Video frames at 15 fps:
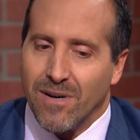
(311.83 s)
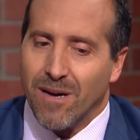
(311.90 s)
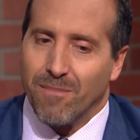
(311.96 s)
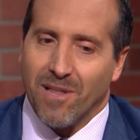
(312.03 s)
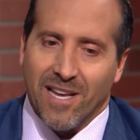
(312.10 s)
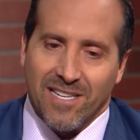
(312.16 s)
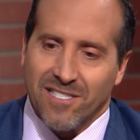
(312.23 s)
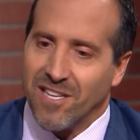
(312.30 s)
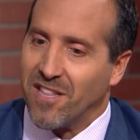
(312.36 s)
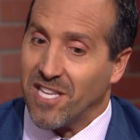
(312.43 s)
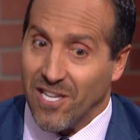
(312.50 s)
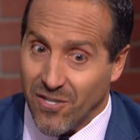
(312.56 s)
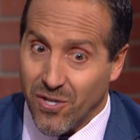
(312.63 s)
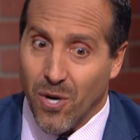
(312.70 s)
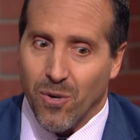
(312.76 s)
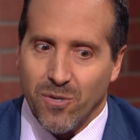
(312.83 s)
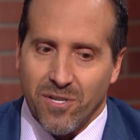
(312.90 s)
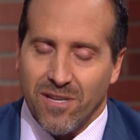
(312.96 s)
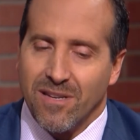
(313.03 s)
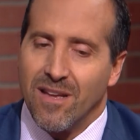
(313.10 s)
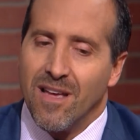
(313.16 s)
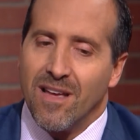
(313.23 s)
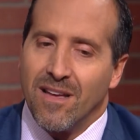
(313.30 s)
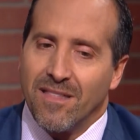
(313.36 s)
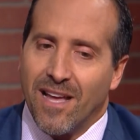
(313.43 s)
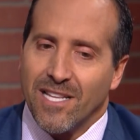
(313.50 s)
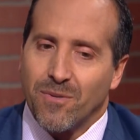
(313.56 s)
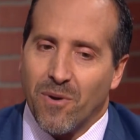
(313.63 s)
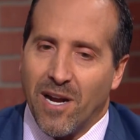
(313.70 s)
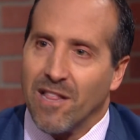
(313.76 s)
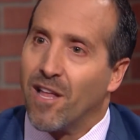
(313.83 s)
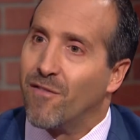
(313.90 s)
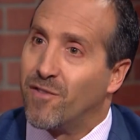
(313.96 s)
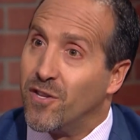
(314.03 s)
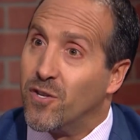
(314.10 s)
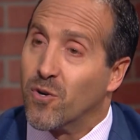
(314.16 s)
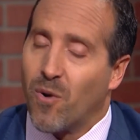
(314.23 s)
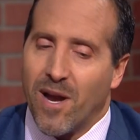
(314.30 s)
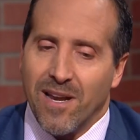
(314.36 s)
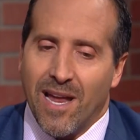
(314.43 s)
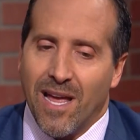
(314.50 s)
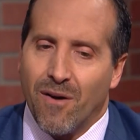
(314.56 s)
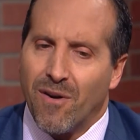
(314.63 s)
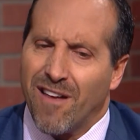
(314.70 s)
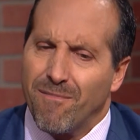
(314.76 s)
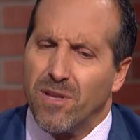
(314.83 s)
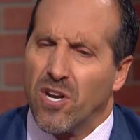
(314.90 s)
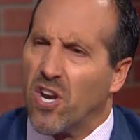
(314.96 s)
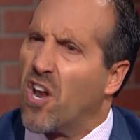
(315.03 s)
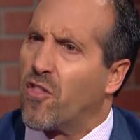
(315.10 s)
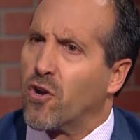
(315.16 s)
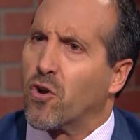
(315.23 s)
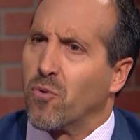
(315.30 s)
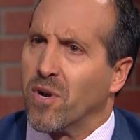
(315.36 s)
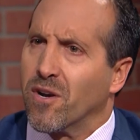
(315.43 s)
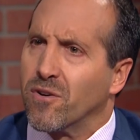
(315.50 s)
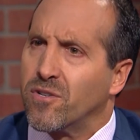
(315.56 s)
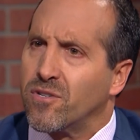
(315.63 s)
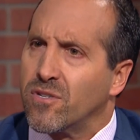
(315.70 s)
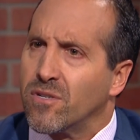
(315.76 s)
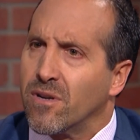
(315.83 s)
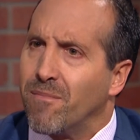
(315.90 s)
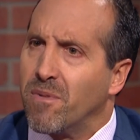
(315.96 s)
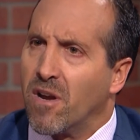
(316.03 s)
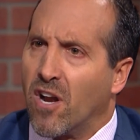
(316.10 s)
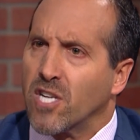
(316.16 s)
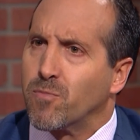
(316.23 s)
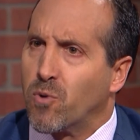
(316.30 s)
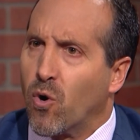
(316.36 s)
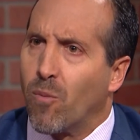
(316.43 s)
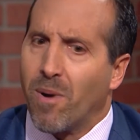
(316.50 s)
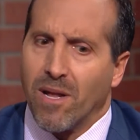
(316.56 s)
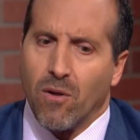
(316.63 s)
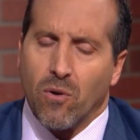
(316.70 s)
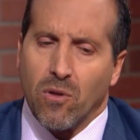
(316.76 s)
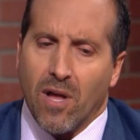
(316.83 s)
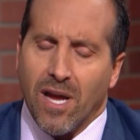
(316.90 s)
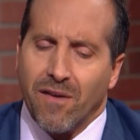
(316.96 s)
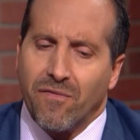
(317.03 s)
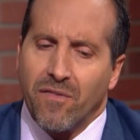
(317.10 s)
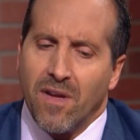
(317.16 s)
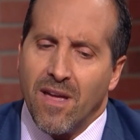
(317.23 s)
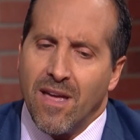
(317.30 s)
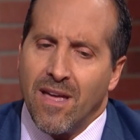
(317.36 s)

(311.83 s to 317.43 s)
I'm licensed on the East Coast, and that's what I love to do right now. And I've been in other careers. I've been an entrepreneur my whole life.